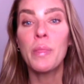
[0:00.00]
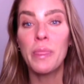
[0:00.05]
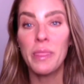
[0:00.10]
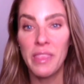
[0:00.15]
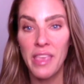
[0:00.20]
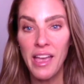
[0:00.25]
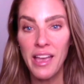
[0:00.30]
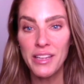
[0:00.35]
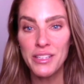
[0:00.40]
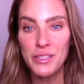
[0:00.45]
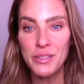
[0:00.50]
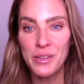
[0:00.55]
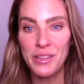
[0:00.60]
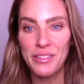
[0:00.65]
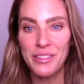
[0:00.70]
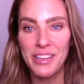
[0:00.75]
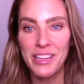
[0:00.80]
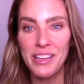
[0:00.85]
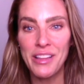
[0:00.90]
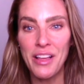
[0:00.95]
Yeah, I do. I
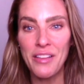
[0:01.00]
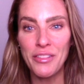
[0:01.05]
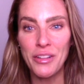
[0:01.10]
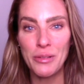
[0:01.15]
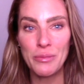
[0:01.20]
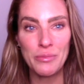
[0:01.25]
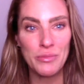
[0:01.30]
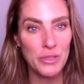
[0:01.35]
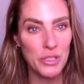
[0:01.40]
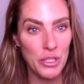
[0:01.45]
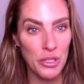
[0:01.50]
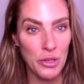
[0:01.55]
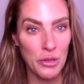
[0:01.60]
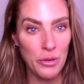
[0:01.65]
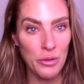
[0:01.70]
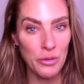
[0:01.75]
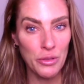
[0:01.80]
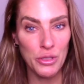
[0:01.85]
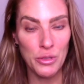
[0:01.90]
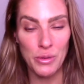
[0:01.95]
really love them. Do
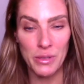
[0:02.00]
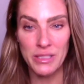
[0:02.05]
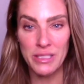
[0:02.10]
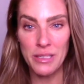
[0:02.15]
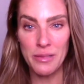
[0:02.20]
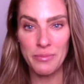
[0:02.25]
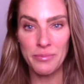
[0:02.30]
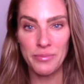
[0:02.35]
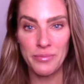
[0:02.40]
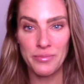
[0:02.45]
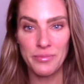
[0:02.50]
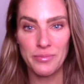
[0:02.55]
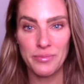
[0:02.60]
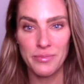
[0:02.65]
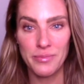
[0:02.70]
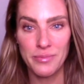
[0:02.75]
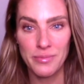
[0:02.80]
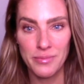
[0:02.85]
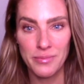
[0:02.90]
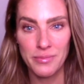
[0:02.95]
you? Do you want some?
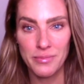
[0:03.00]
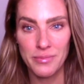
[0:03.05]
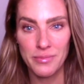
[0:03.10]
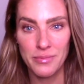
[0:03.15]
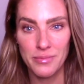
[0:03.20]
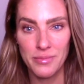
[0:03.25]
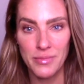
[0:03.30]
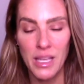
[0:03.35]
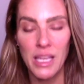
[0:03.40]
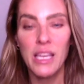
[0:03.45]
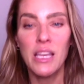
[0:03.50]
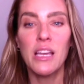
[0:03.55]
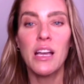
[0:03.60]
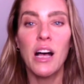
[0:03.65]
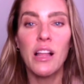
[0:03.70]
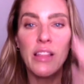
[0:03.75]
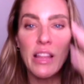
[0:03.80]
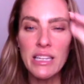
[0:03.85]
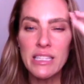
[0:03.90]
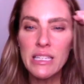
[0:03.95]

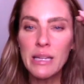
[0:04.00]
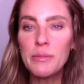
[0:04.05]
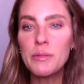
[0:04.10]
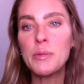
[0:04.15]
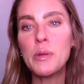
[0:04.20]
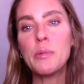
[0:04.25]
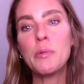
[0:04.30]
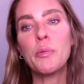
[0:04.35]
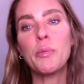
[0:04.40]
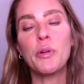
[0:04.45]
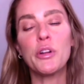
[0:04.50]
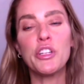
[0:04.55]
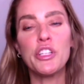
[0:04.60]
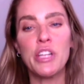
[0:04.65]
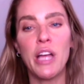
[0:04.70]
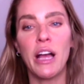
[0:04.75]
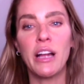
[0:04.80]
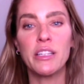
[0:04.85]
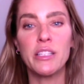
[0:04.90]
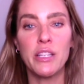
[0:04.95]
A lot of times people
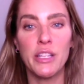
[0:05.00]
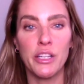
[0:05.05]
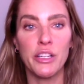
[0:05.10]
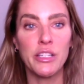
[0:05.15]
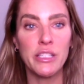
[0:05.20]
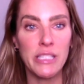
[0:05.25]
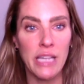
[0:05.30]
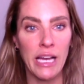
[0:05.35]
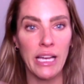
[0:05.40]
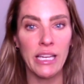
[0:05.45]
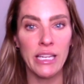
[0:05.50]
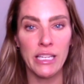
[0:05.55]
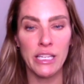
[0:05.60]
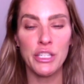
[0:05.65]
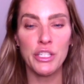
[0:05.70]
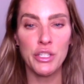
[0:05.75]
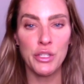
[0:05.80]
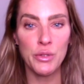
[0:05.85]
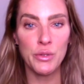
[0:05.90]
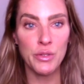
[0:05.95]
project their diet
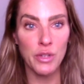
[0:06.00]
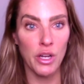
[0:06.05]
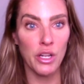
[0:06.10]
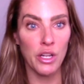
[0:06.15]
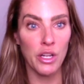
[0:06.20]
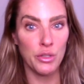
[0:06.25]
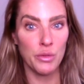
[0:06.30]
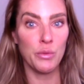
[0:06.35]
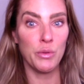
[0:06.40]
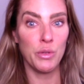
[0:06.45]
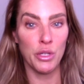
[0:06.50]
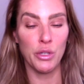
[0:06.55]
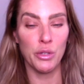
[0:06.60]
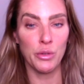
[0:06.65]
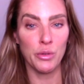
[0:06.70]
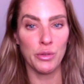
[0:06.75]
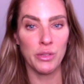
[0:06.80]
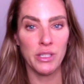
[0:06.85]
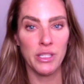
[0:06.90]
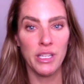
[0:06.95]
issues onto
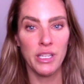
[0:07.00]
you.